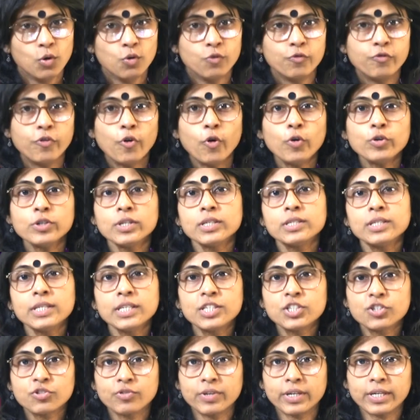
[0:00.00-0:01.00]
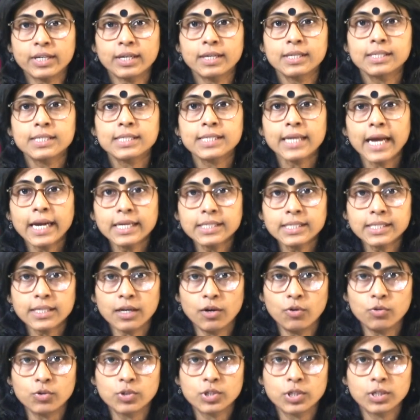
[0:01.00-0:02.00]
Fort Detrick stands
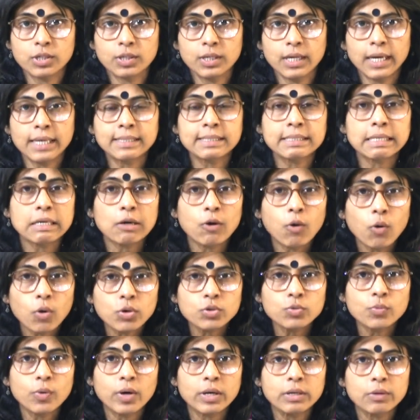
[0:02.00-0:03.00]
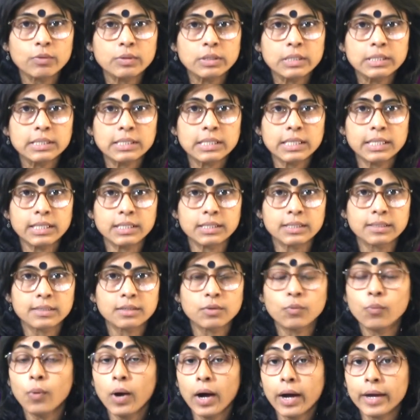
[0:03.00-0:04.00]
out as the odd one on this list.
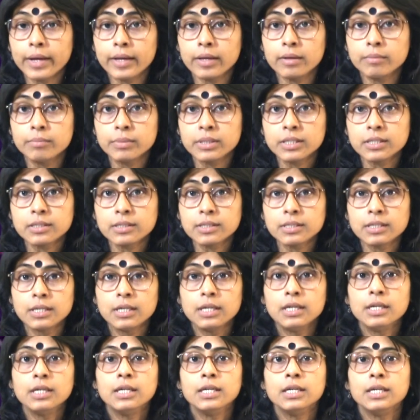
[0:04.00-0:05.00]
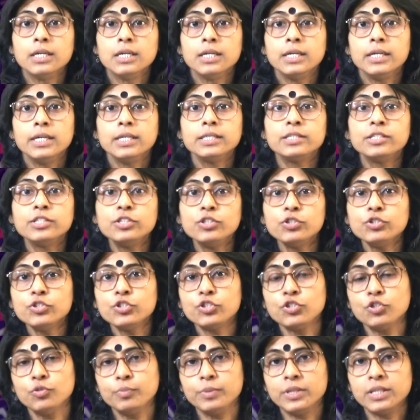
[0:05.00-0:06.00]
Why? Because it
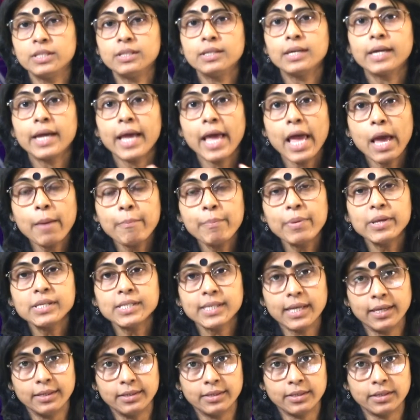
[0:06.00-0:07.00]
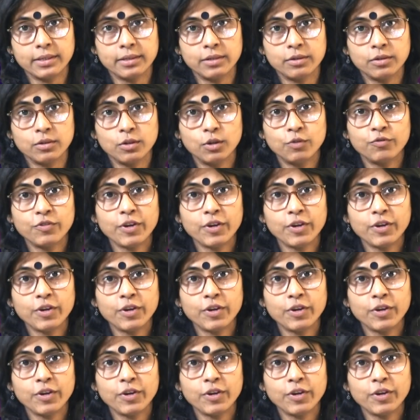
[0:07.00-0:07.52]
used to be the epicenter of